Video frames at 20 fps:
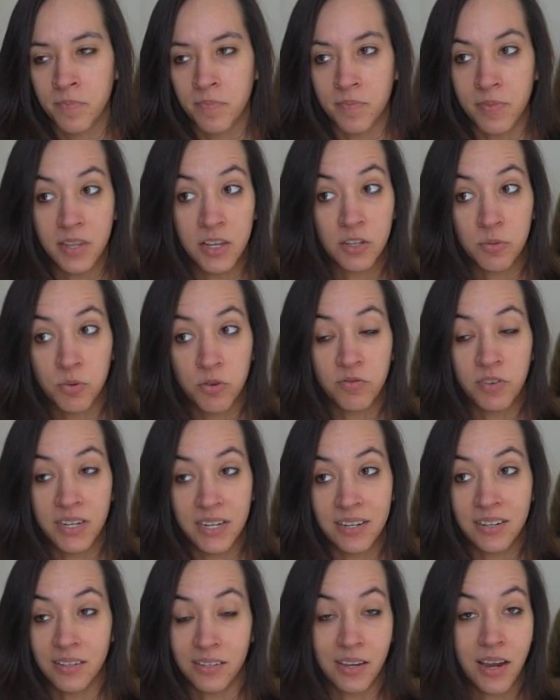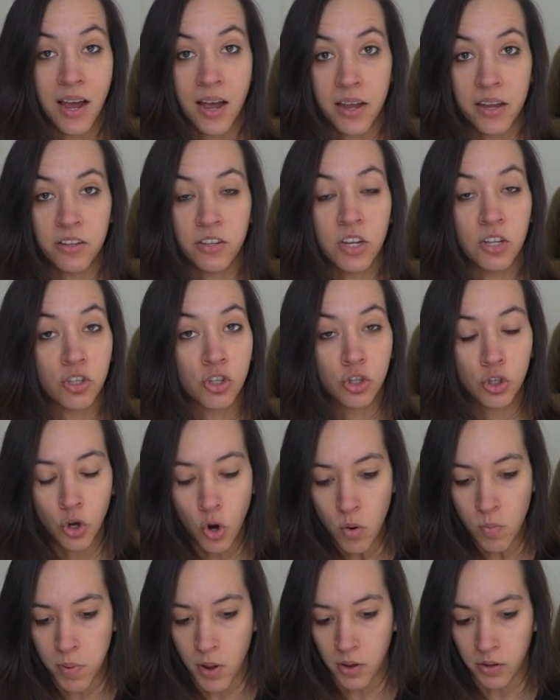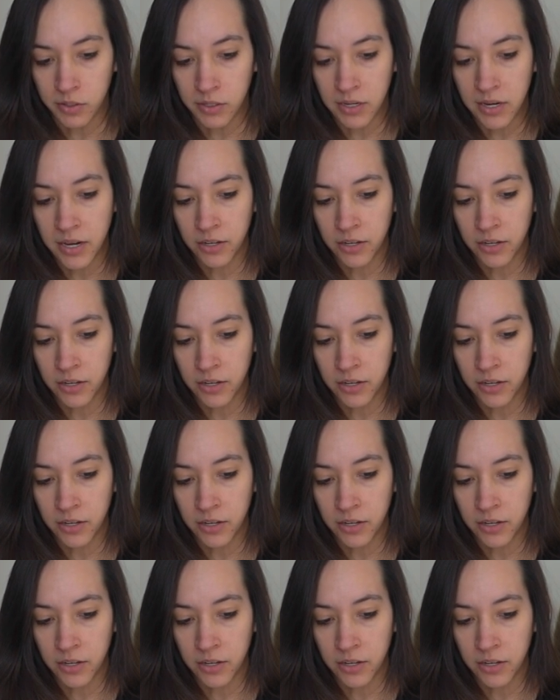this movie is, yeah, it's so ballsy,